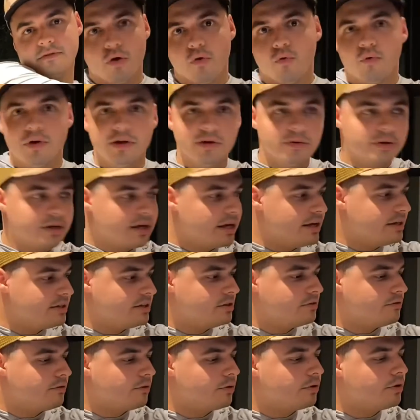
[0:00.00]
Reel
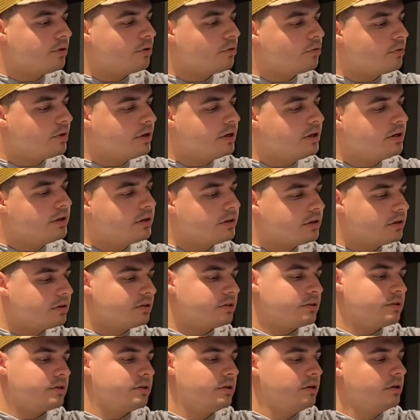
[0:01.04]
cases for your
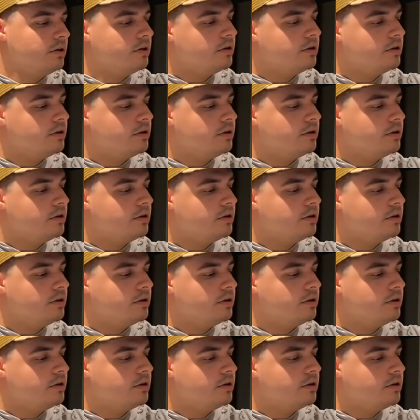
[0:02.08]
reels,